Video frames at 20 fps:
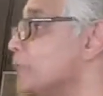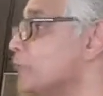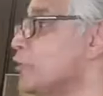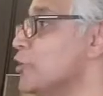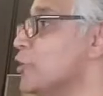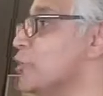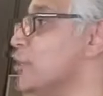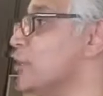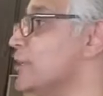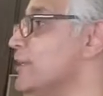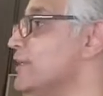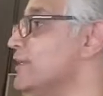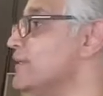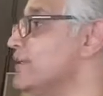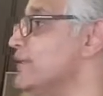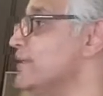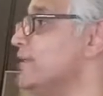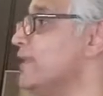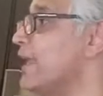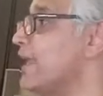going to cook it,
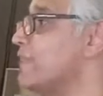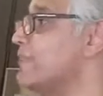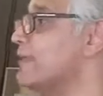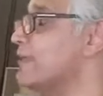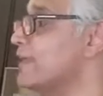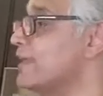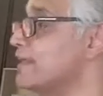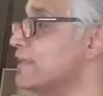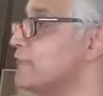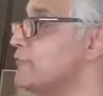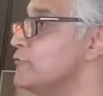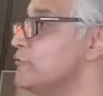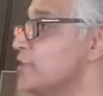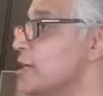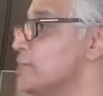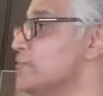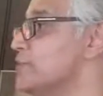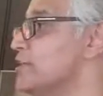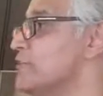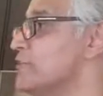and then I'll give you
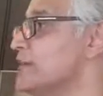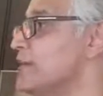thumbs up.